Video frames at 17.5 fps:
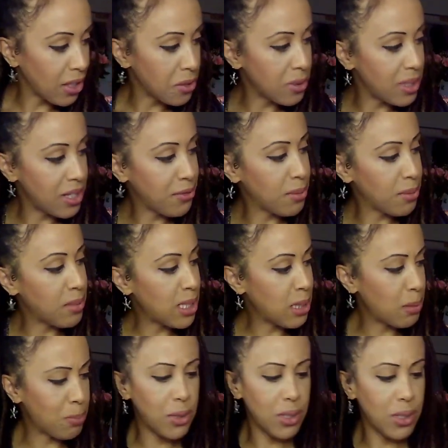already from
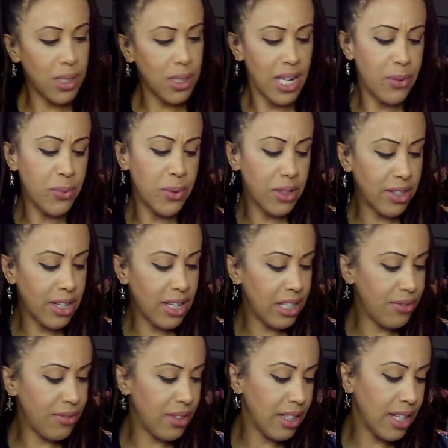this book, and we're not
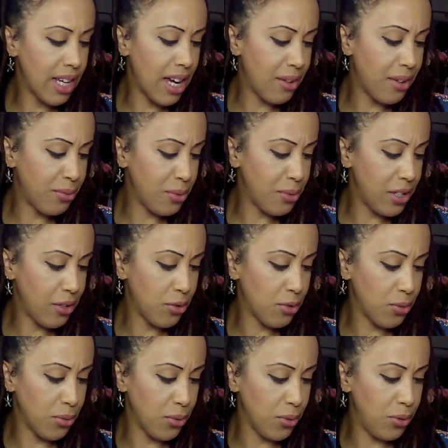even halfway
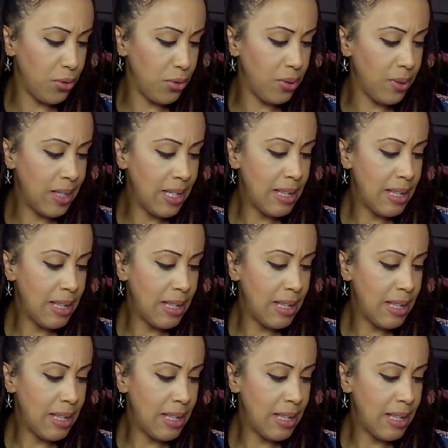through.